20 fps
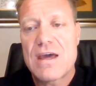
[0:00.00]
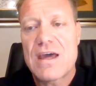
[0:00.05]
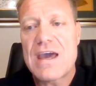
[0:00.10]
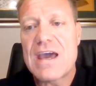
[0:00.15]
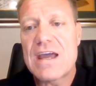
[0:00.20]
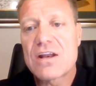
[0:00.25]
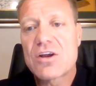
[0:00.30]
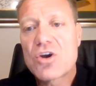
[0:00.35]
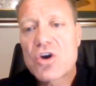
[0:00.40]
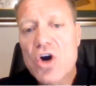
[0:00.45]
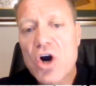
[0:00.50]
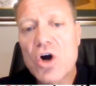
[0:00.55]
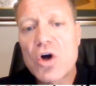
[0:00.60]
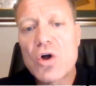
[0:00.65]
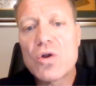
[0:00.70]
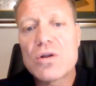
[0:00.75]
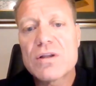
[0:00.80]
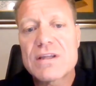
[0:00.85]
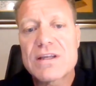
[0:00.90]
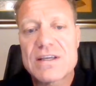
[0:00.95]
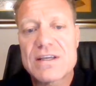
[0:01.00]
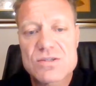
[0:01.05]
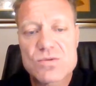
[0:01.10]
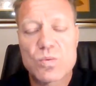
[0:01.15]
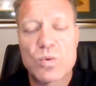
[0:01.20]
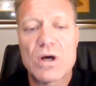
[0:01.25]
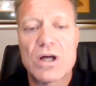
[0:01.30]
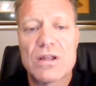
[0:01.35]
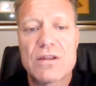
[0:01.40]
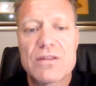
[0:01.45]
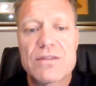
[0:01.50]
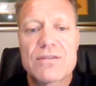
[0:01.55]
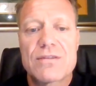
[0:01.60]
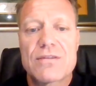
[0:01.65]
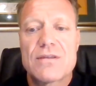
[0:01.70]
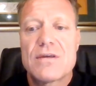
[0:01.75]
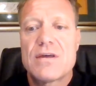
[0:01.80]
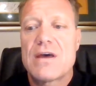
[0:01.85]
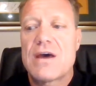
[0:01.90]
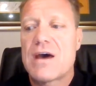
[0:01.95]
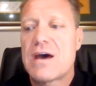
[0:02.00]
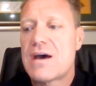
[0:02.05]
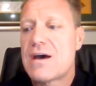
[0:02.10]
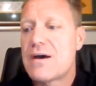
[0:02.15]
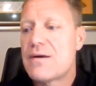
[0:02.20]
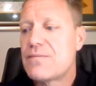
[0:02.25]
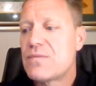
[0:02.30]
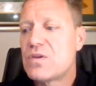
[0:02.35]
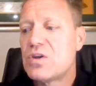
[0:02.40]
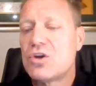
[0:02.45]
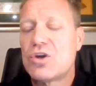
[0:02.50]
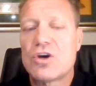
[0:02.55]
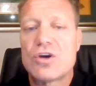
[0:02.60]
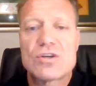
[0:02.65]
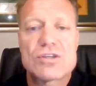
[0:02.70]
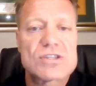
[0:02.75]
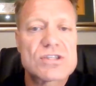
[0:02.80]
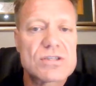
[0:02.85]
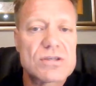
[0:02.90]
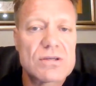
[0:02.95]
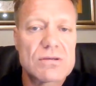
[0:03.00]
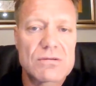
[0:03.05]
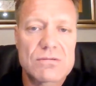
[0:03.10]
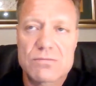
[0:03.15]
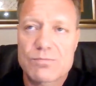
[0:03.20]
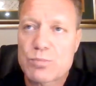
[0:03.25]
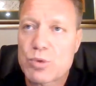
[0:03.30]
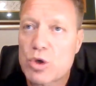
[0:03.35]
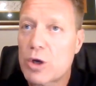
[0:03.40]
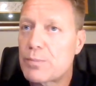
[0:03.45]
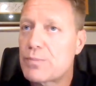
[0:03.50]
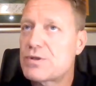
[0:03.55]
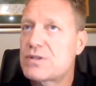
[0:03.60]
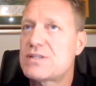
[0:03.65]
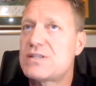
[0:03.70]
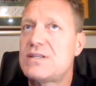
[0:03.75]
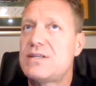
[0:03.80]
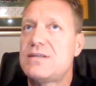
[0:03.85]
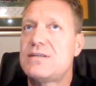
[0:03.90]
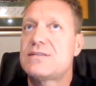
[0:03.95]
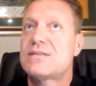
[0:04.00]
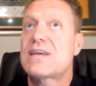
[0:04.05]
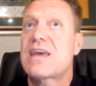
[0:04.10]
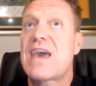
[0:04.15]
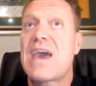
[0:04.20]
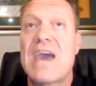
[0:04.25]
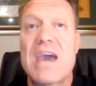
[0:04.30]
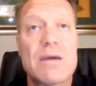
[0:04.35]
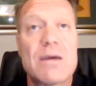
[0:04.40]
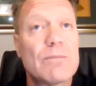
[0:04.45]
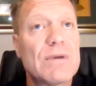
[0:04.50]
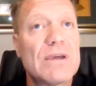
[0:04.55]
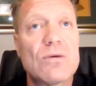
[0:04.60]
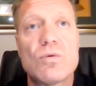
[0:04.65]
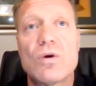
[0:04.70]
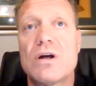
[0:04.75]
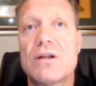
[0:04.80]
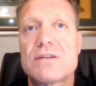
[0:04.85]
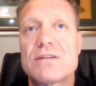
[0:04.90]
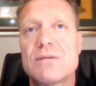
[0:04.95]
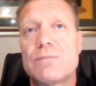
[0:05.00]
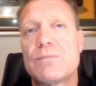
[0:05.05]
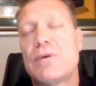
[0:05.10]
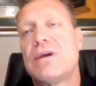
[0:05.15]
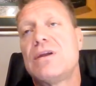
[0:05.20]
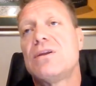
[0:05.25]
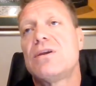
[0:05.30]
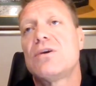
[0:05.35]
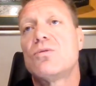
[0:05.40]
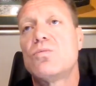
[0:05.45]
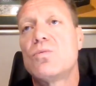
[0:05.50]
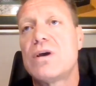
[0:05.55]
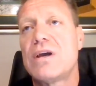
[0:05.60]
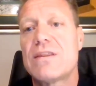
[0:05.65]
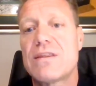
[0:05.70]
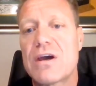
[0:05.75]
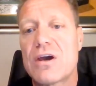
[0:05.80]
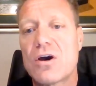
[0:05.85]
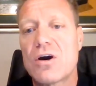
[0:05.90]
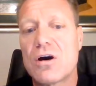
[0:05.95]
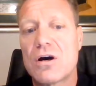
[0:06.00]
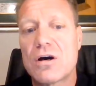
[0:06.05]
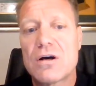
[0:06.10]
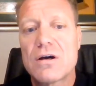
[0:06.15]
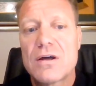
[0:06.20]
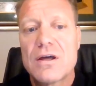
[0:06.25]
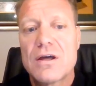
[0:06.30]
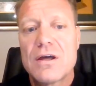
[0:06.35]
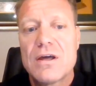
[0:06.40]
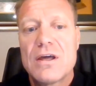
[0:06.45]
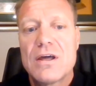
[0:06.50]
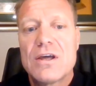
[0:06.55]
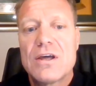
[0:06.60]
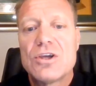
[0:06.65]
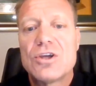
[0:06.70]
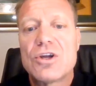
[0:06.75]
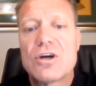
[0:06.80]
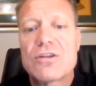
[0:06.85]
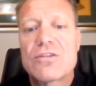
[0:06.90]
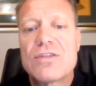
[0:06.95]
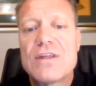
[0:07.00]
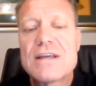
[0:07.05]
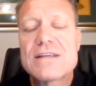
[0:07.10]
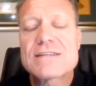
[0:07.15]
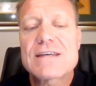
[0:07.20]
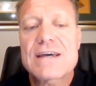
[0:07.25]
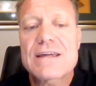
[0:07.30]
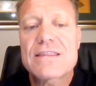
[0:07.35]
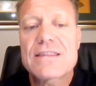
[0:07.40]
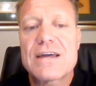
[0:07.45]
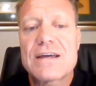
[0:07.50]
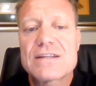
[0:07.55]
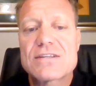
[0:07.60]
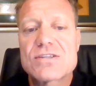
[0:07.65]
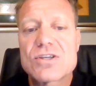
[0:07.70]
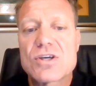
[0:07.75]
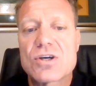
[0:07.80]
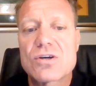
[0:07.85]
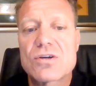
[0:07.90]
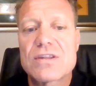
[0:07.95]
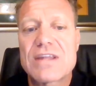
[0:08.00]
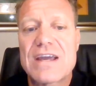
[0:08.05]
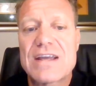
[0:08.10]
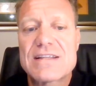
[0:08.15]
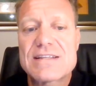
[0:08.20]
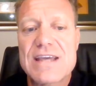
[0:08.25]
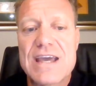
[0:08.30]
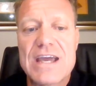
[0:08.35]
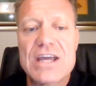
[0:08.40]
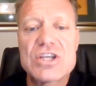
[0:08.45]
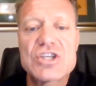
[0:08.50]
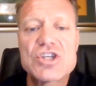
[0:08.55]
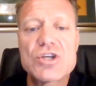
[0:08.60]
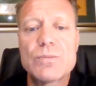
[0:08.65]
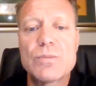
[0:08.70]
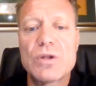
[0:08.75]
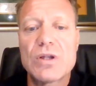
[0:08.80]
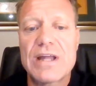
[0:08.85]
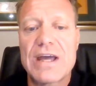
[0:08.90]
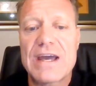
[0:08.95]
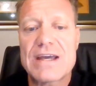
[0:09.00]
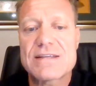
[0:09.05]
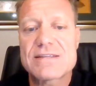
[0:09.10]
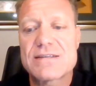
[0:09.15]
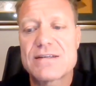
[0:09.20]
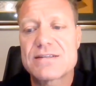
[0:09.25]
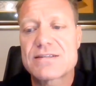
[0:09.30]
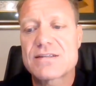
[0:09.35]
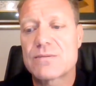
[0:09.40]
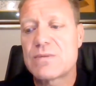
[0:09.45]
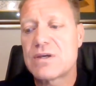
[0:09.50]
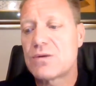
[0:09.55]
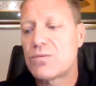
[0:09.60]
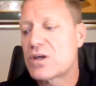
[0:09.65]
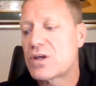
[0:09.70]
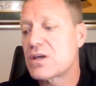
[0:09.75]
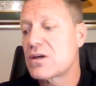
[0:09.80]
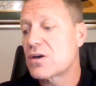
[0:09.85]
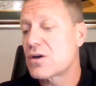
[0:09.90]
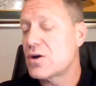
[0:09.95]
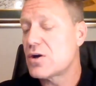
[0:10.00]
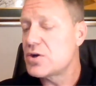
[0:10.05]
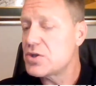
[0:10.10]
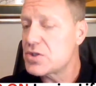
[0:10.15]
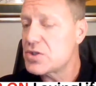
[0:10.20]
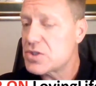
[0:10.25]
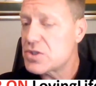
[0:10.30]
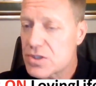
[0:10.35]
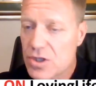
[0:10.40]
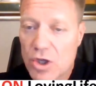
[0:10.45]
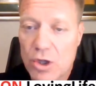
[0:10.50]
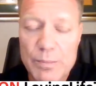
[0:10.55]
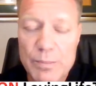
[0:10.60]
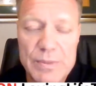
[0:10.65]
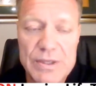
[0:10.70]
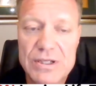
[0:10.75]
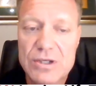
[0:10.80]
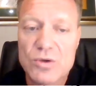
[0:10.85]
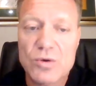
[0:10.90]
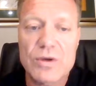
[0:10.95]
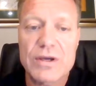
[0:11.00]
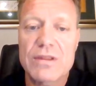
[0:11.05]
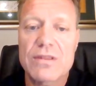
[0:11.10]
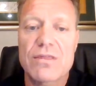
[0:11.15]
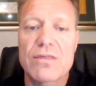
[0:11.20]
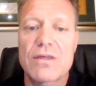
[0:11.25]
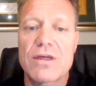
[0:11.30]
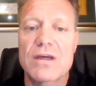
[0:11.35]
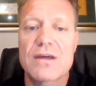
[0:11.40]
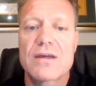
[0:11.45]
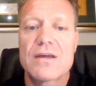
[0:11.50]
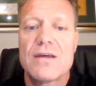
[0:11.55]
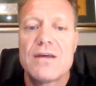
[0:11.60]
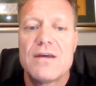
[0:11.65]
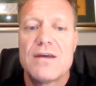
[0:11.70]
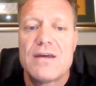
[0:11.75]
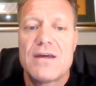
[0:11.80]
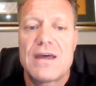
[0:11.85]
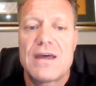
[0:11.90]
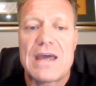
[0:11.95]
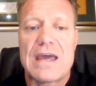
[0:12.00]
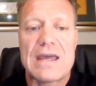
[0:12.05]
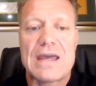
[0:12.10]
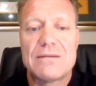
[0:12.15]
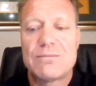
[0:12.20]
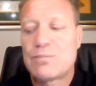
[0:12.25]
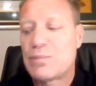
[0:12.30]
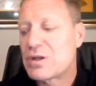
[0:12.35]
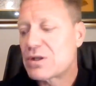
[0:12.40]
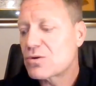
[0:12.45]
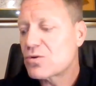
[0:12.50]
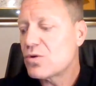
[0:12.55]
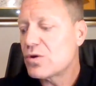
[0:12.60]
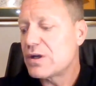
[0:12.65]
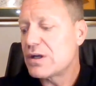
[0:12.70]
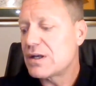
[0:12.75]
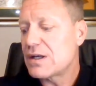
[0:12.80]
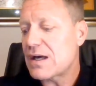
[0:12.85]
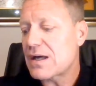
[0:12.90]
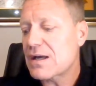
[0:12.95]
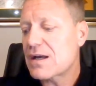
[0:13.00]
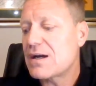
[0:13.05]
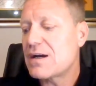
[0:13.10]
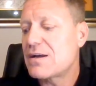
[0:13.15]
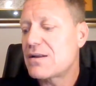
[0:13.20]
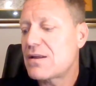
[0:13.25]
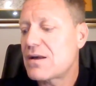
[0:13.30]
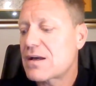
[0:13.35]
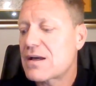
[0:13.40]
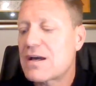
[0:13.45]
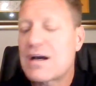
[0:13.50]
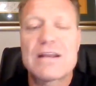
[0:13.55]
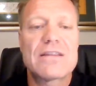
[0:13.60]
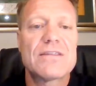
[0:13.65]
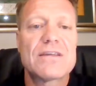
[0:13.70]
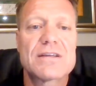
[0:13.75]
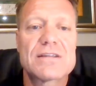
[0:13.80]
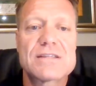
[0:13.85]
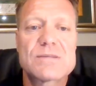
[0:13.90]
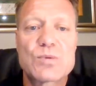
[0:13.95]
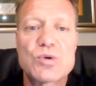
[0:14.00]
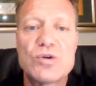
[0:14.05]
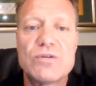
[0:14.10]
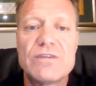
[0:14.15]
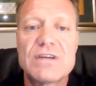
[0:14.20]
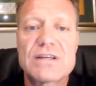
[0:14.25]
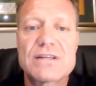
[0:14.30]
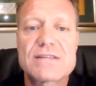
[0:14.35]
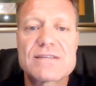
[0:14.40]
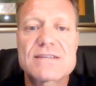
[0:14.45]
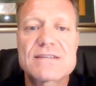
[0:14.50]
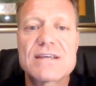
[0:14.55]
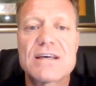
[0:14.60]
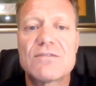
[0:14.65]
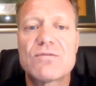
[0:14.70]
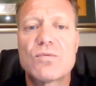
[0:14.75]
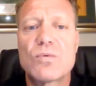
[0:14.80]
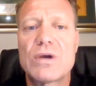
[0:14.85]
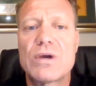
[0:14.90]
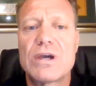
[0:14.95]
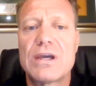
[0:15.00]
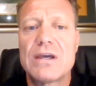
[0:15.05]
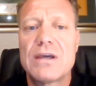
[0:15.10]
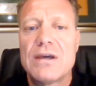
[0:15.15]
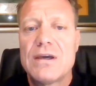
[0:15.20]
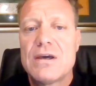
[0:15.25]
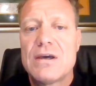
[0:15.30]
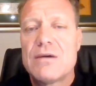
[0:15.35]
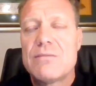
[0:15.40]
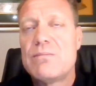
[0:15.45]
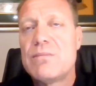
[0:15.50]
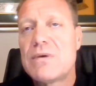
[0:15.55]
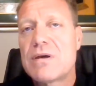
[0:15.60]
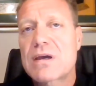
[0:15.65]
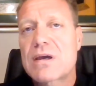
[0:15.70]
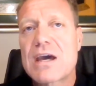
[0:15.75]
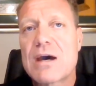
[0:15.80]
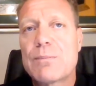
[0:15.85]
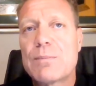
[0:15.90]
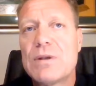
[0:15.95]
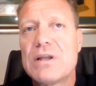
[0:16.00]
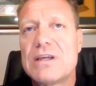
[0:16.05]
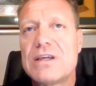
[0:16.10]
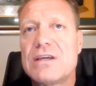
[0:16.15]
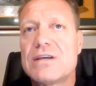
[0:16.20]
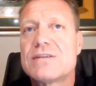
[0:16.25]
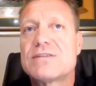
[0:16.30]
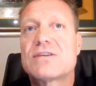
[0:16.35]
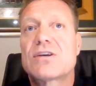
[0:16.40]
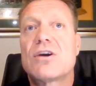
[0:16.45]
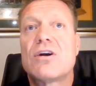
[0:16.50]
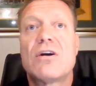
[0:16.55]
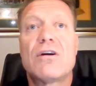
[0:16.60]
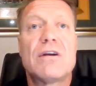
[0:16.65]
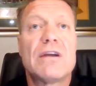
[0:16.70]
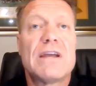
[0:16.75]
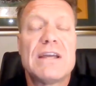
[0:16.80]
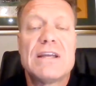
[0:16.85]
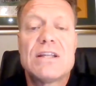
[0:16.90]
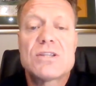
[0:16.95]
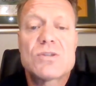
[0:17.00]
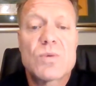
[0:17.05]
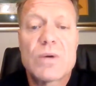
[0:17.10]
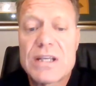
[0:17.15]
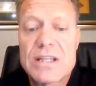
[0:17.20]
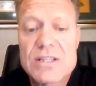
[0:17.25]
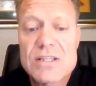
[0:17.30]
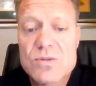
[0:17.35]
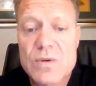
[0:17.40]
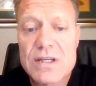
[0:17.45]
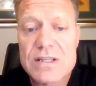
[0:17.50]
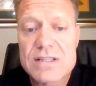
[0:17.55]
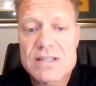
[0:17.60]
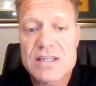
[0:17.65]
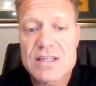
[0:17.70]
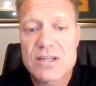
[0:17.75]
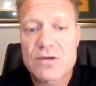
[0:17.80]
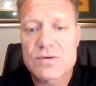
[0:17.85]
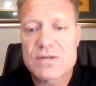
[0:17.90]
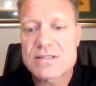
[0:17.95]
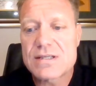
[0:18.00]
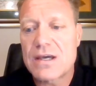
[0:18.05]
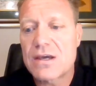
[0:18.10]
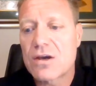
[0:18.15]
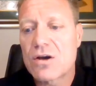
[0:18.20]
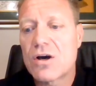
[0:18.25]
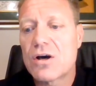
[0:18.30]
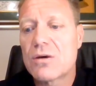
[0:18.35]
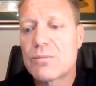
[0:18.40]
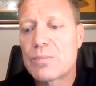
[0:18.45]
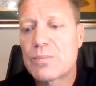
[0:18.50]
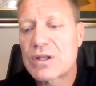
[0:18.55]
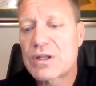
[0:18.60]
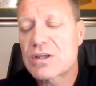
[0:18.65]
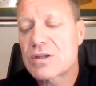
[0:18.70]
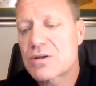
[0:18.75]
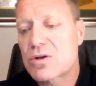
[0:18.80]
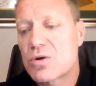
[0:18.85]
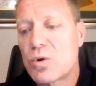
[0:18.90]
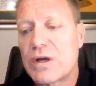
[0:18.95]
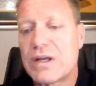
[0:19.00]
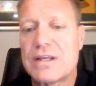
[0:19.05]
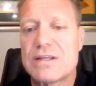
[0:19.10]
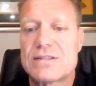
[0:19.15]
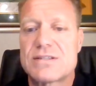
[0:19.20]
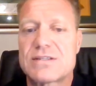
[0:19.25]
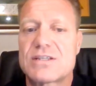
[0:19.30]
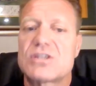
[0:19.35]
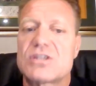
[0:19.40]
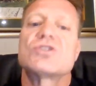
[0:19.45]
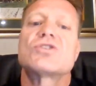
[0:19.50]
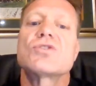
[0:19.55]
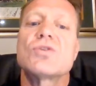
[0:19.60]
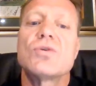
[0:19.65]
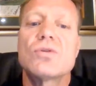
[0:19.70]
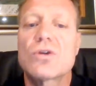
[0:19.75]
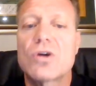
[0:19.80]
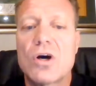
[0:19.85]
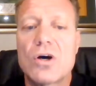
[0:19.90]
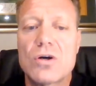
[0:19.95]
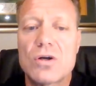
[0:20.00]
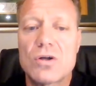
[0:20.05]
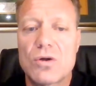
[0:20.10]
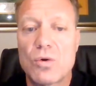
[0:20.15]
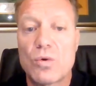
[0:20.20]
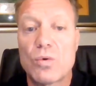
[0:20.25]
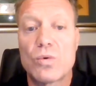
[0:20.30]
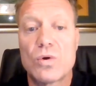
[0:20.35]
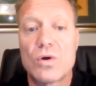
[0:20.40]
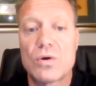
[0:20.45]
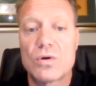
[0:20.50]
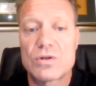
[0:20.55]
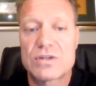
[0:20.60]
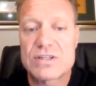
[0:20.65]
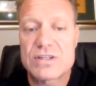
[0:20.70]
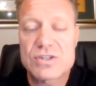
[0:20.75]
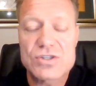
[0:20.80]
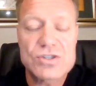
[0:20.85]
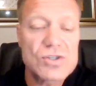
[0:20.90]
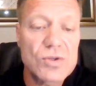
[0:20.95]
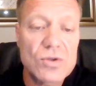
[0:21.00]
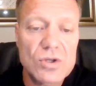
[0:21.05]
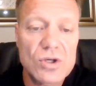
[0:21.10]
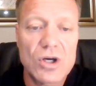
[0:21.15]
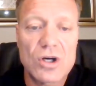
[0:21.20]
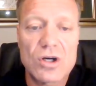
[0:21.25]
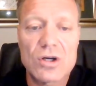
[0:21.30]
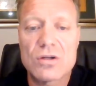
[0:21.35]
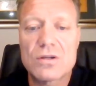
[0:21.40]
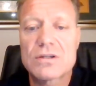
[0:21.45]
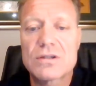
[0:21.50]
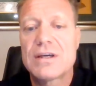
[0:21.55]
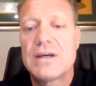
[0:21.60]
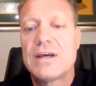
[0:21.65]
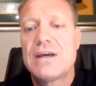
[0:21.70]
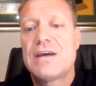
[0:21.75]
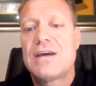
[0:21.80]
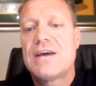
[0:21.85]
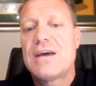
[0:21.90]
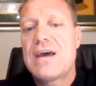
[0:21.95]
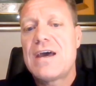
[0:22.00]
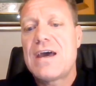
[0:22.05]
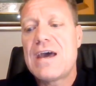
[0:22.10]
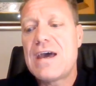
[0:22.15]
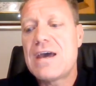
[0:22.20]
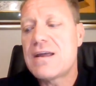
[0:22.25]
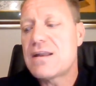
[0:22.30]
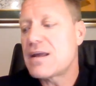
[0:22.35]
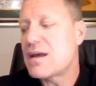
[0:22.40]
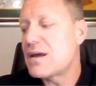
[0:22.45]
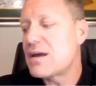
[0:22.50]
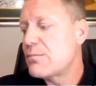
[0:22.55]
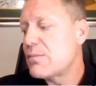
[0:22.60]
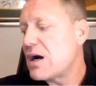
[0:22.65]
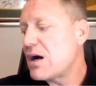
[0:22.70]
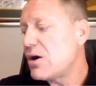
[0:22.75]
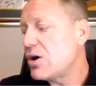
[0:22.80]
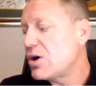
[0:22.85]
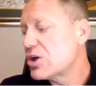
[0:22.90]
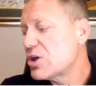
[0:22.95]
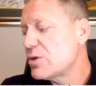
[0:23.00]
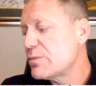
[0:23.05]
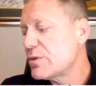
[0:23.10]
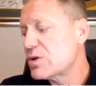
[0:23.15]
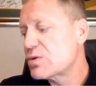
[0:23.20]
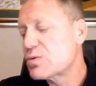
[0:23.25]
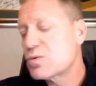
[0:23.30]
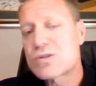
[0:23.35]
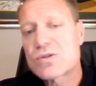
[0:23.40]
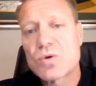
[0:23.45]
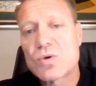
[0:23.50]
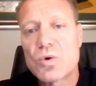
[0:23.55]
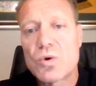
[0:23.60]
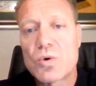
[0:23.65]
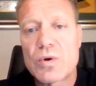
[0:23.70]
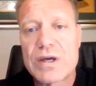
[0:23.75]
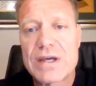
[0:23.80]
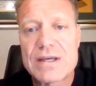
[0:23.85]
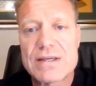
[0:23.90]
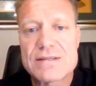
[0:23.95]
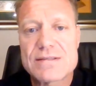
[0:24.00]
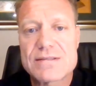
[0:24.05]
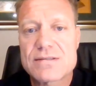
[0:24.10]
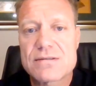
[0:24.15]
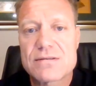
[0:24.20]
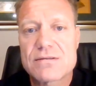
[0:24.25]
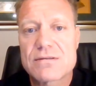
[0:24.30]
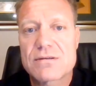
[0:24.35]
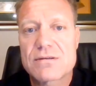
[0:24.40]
and gold is wealth. You know, properties can be wealth depending on where they are. You know, things like that. So they're tangible assets. I mean, we can go into the whole Bitcoin thing. And Bitcoin, I kind of think it's proving itself, where a couple of years ago in 2020, they were saying, oh, Bitcoin is digital gold or digital gold. And my argument was always,